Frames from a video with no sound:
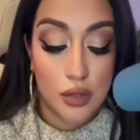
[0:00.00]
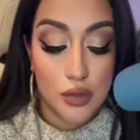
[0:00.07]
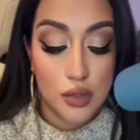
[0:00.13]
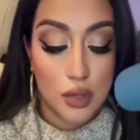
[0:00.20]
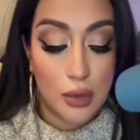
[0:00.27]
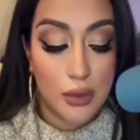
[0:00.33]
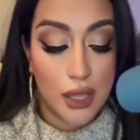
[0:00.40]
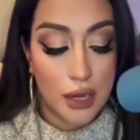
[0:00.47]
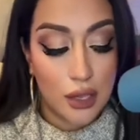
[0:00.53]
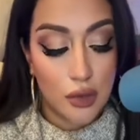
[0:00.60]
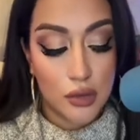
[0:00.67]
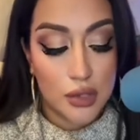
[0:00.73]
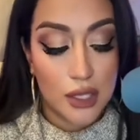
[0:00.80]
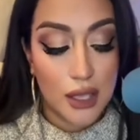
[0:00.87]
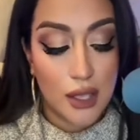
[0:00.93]
So I'm getting you
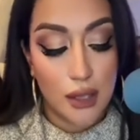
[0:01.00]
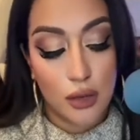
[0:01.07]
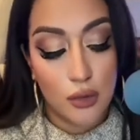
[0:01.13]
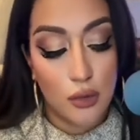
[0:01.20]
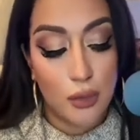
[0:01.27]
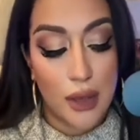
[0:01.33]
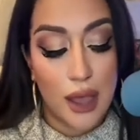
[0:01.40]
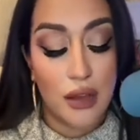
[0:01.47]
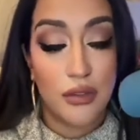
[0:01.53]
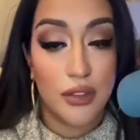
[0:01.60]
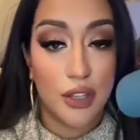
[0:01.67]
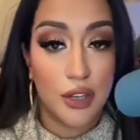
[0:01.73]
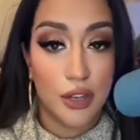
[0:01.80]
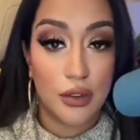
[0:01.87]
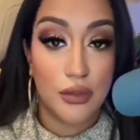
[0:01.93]
taking a new path in the
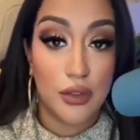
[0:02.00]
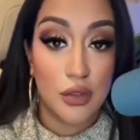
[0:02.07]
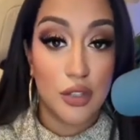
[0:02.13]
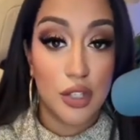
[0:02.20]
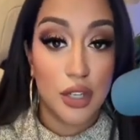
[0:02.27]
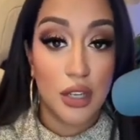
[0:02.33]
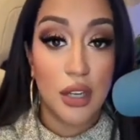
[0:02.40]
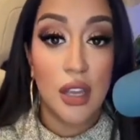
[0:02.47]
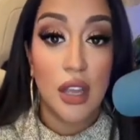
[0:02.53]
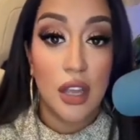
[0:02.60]
near future.